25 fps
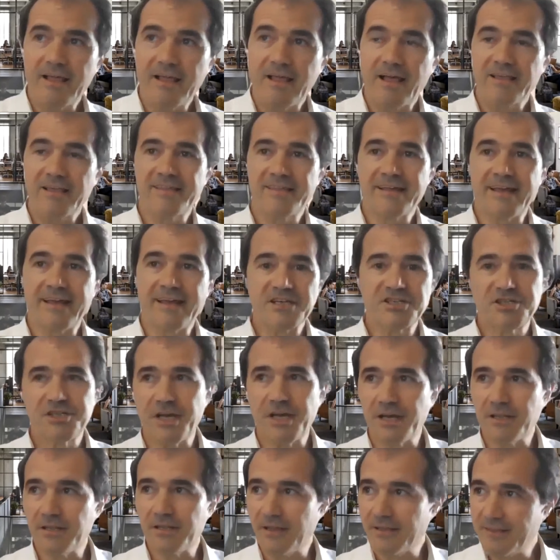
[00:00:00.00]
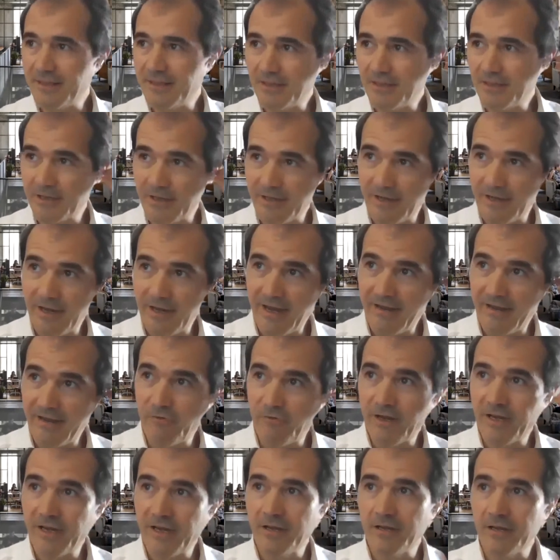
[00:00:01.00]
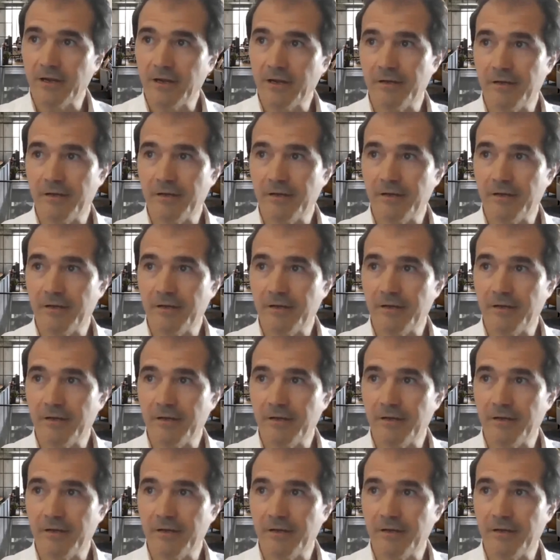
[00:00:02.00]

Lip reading: I think I shared, every